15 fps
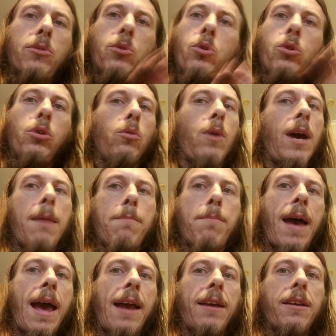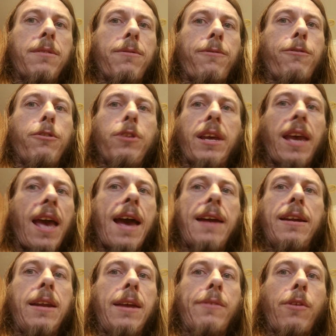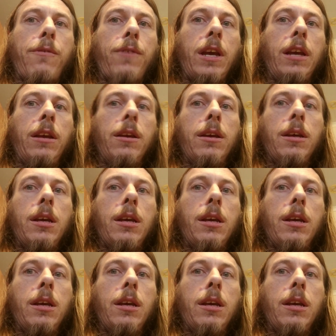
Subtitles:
all the way back through the cat and everything,